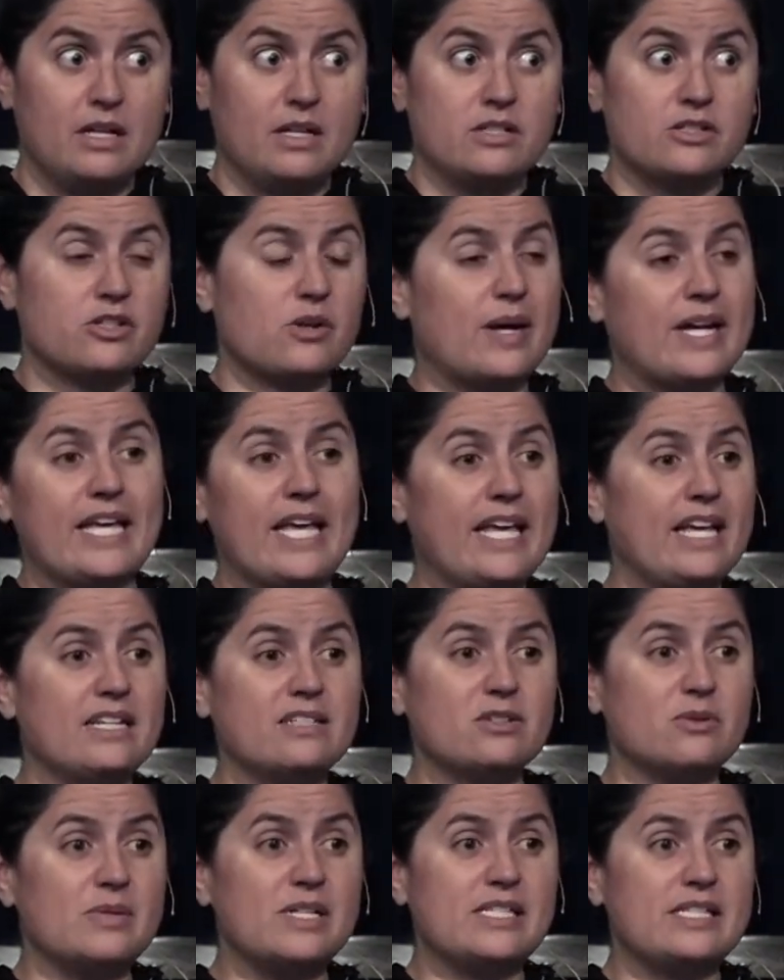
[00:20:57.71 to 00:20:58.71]
So I can't
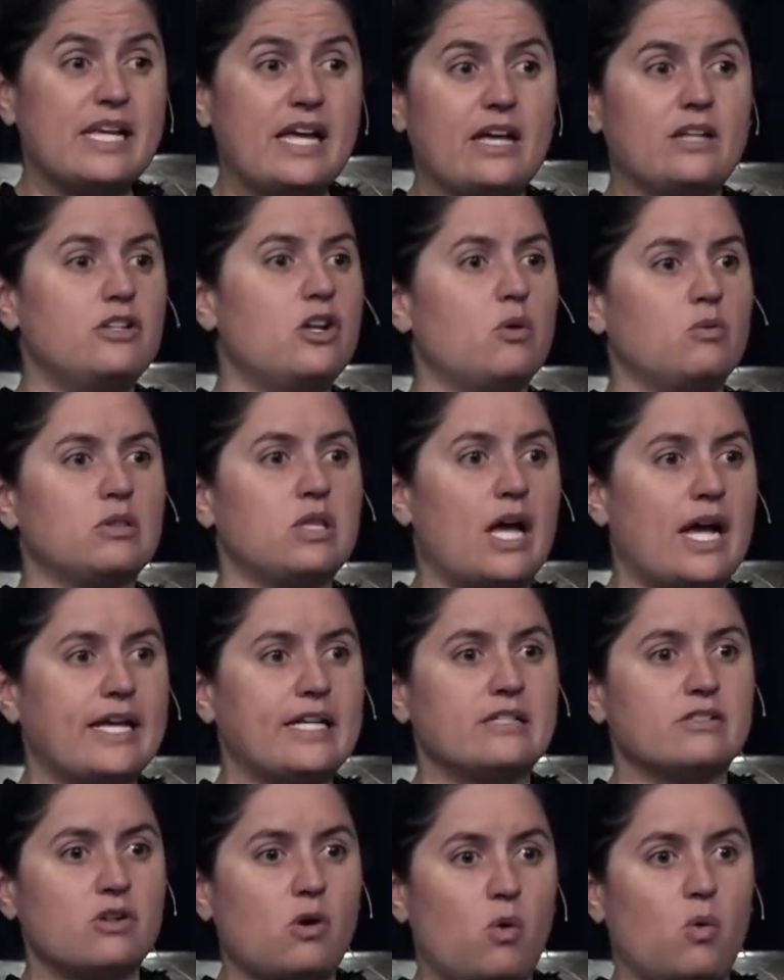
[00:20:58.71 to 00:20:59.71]
always say, no, lying
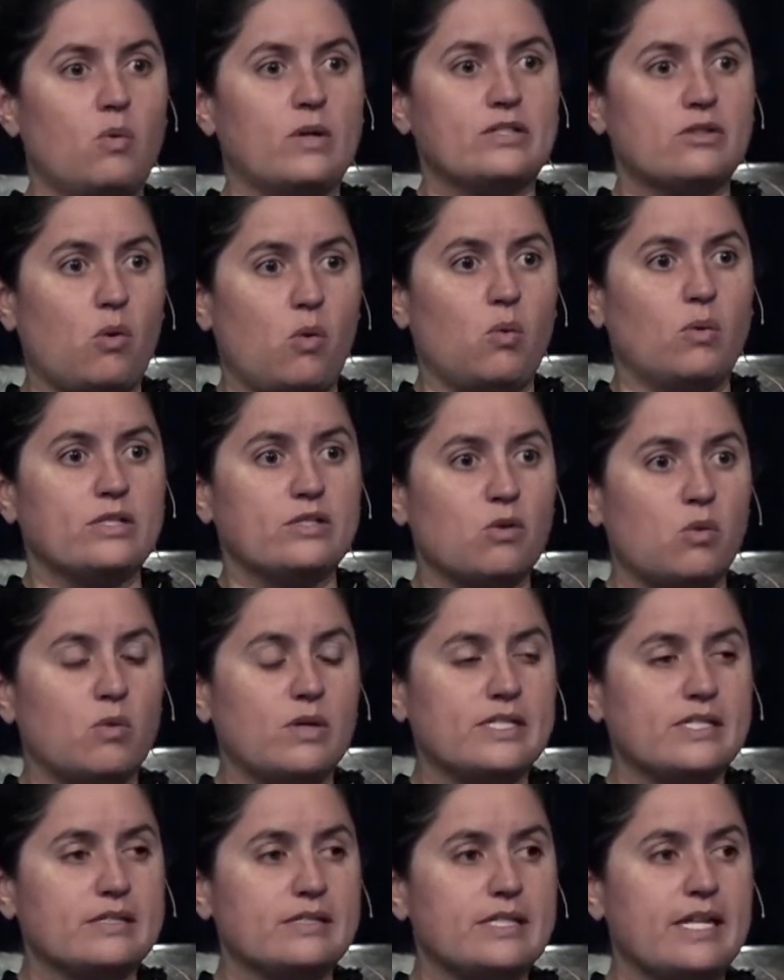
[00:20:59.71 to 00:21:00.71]
is always, always,
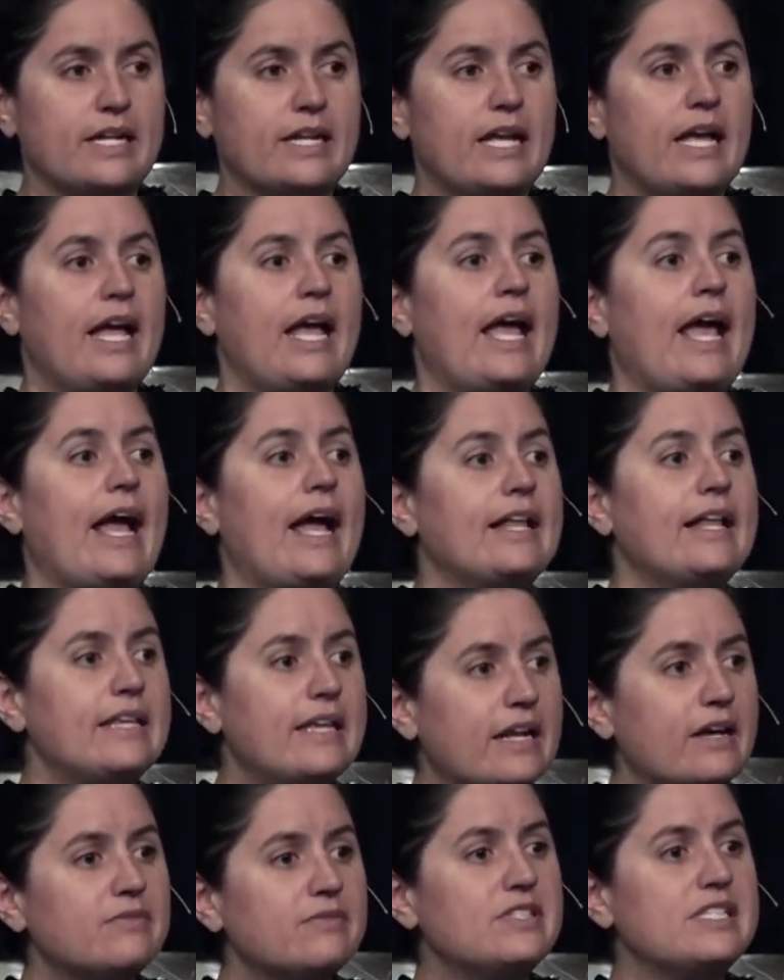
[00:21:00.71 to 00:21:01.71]
always a sin. And
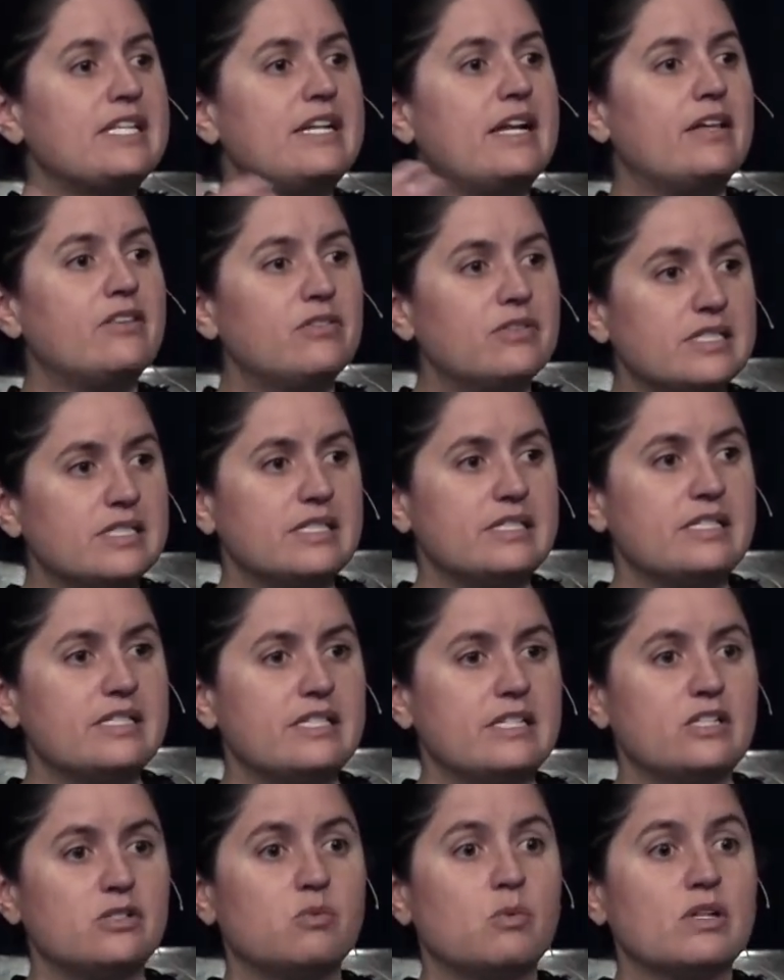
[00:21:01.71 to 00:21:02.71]
yet I've seen other
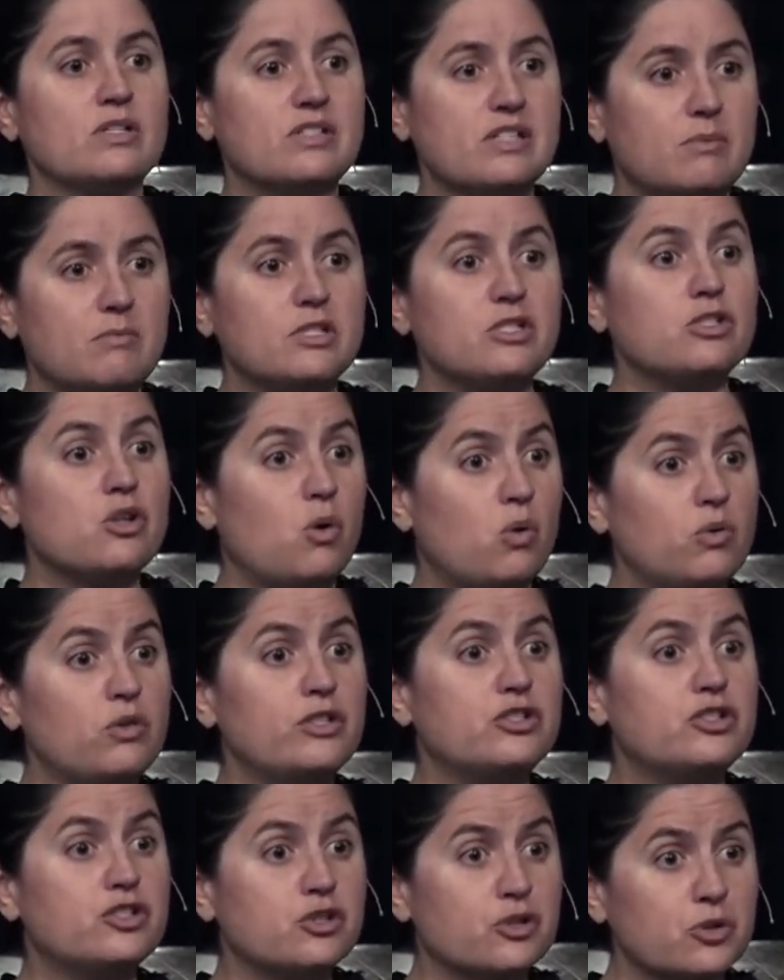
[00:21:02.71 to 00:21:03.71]
instances where someone told the
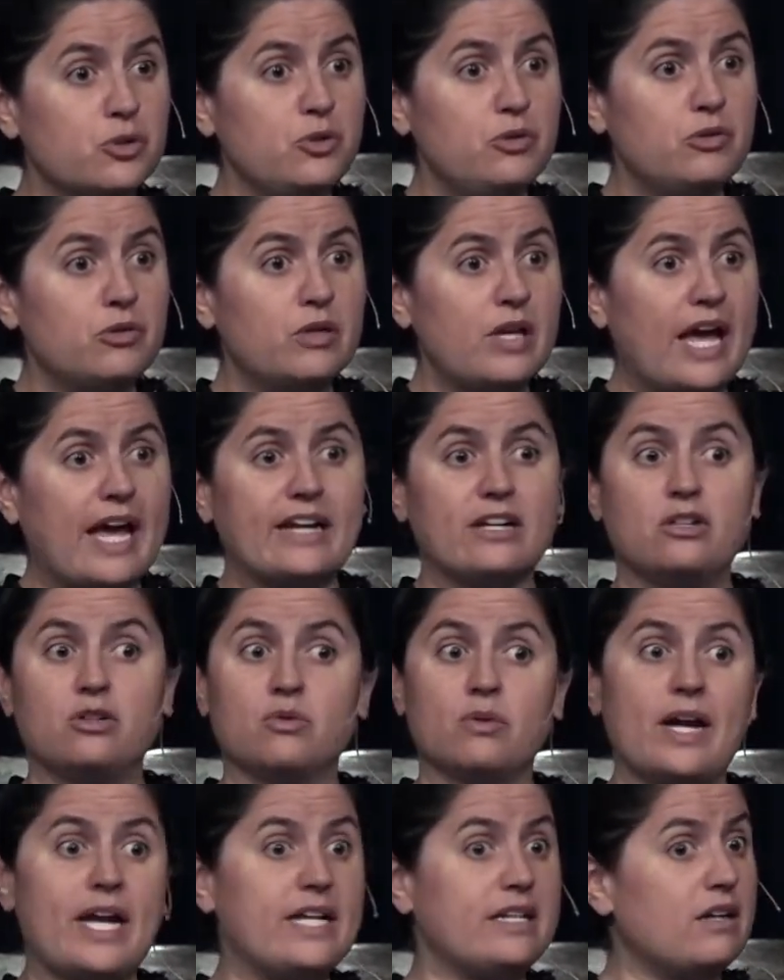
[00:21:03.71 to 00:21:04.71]
truth at
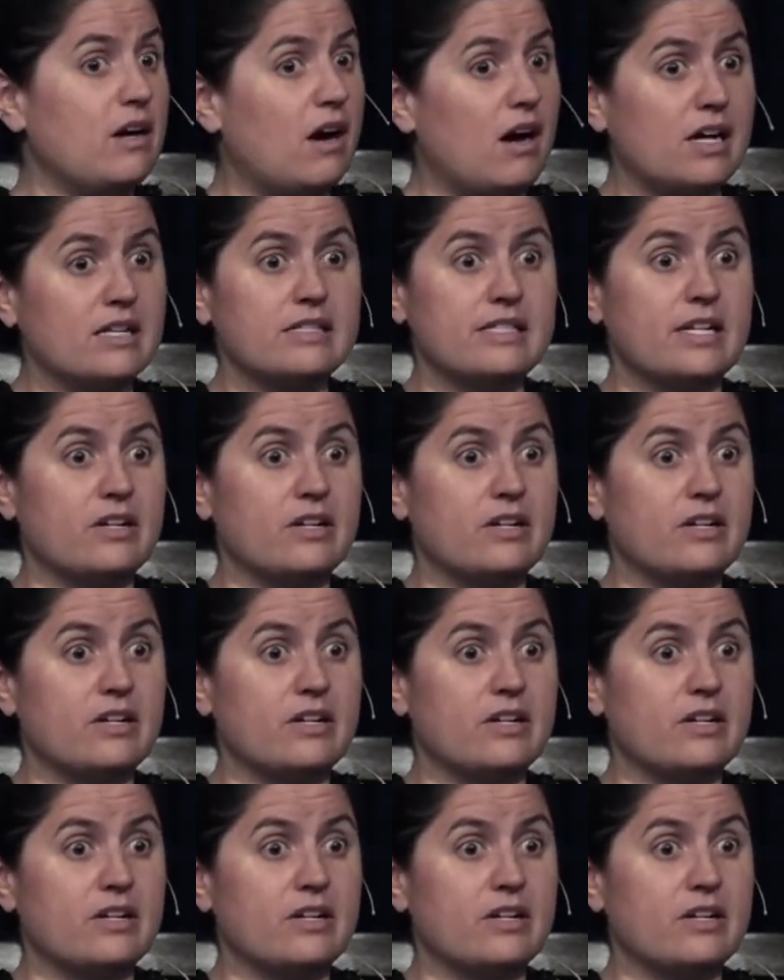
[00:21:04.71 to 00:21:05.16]
great cost and